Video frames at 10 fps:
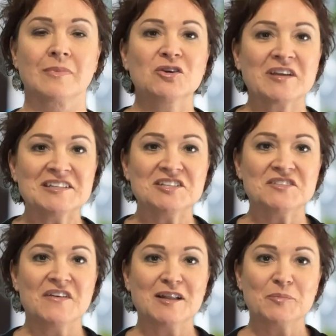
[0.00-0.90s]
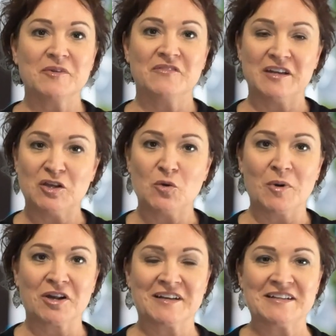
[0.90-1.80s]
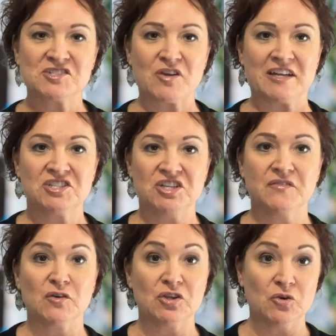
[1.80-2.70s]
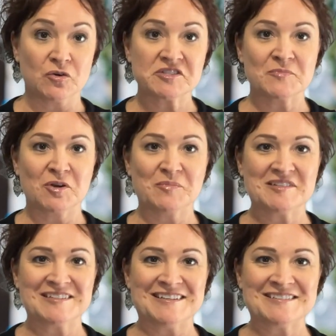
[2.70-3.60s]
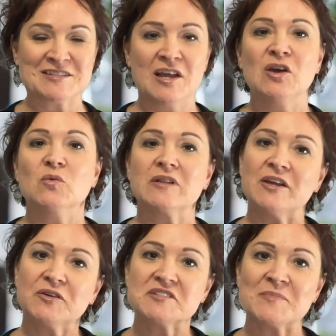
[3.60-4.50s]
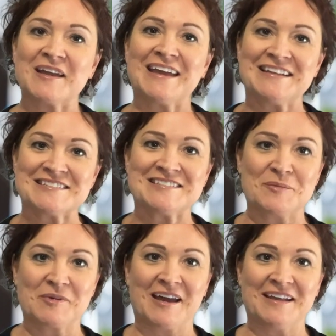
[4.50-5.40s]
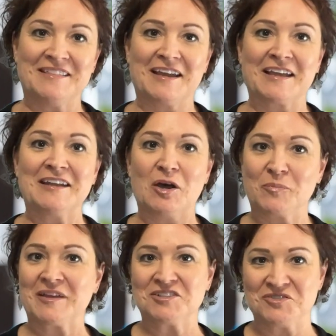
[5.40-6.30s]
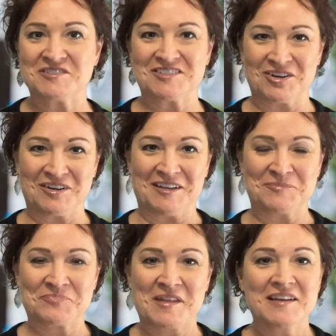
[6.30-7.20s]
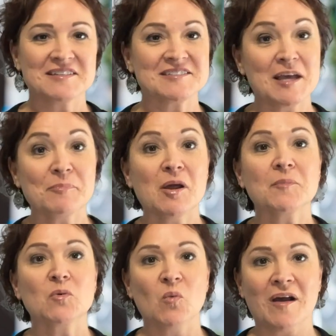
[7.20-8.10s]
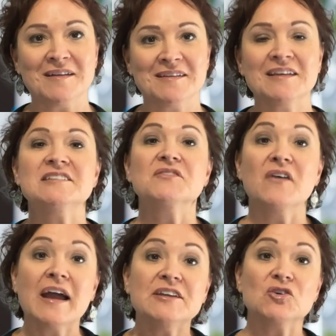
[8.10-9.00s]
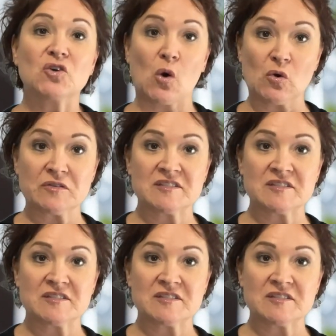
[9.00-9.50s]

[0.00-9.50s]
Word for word: Looking to develop a video marketing strategy for your small business? Well, here is my 8-step guide that can help get you started. Step number 1, define your goals.